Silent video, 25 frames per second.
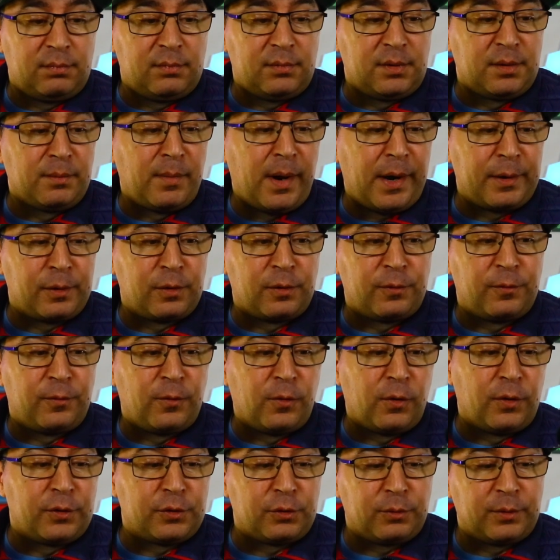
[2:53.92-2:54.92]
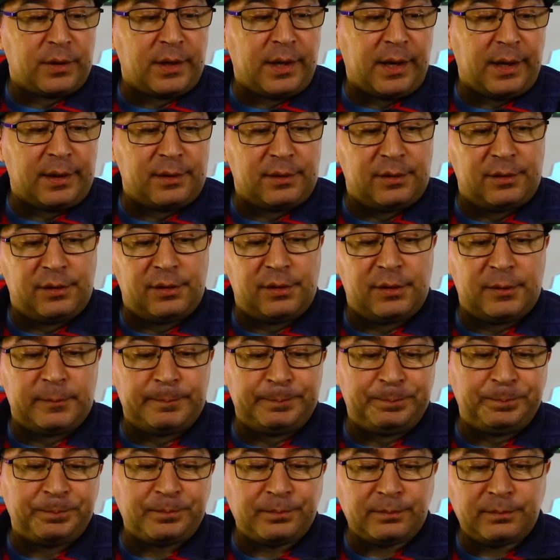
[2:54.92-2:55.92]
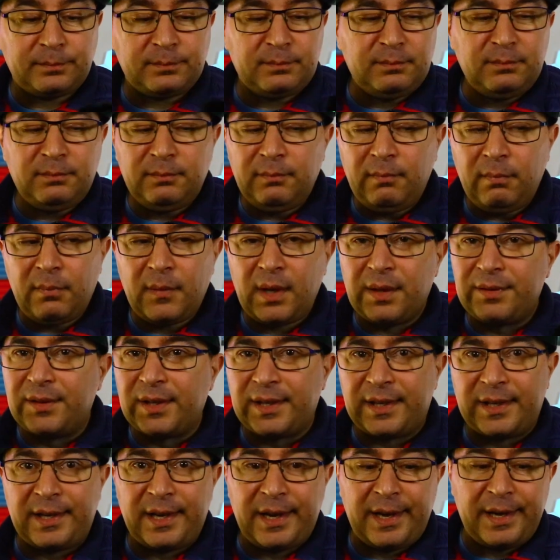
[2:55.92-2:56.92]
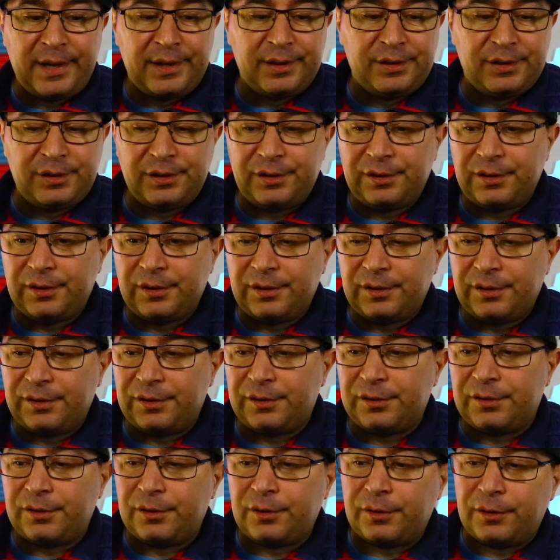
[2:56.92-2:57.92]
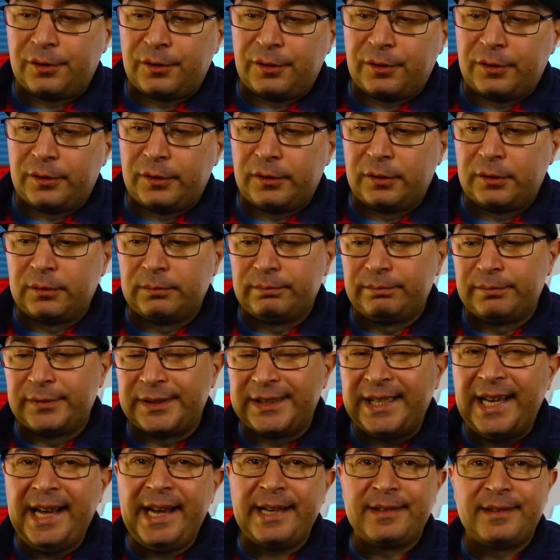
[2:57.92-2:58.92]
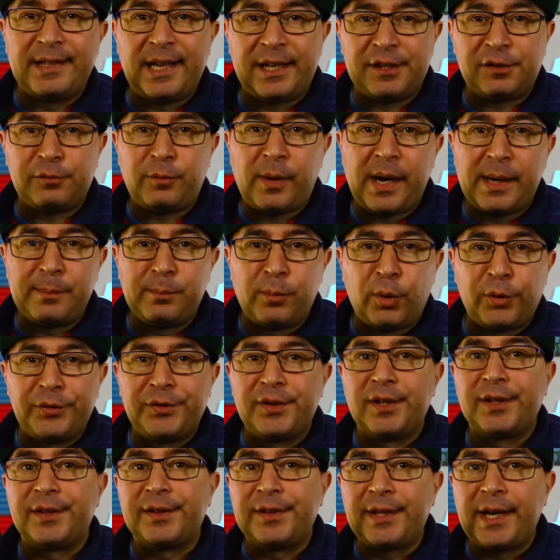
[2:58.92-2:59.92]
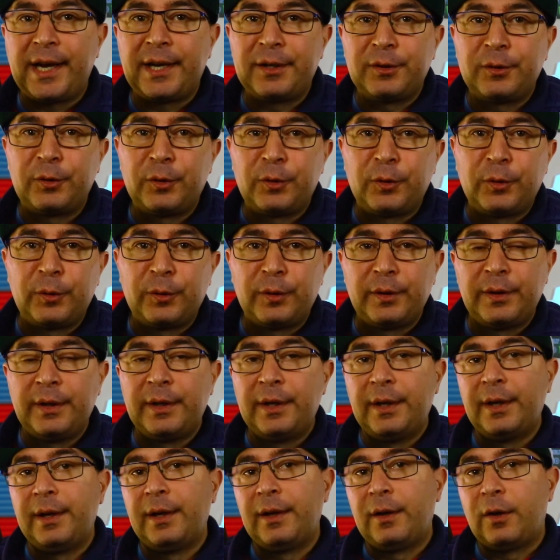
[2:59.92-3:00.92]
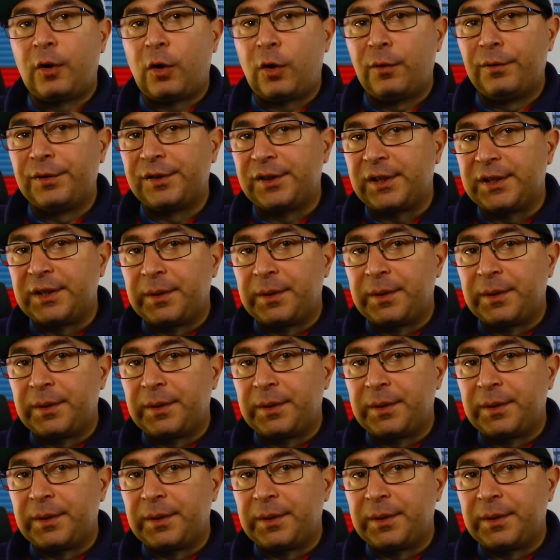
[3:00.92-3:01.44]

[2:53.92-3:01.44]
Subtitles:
the microphone, you get the case. So yeah, that's why I bought the Nano. Obviously